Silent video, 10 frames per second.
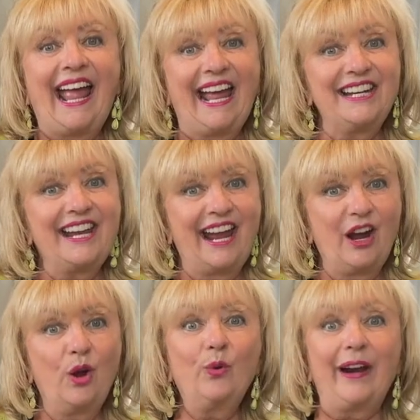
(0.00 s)
And
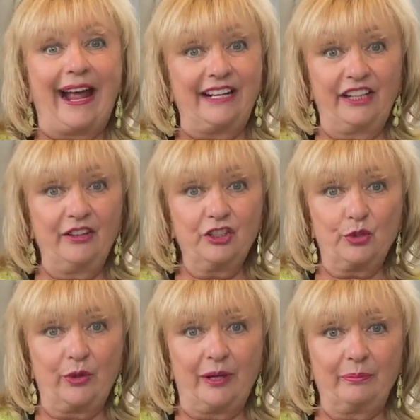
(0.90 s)
now we're adding the
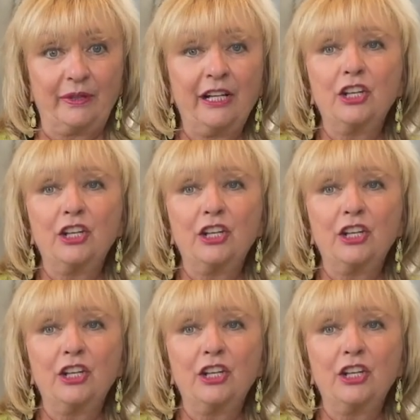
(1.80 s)
shrimp.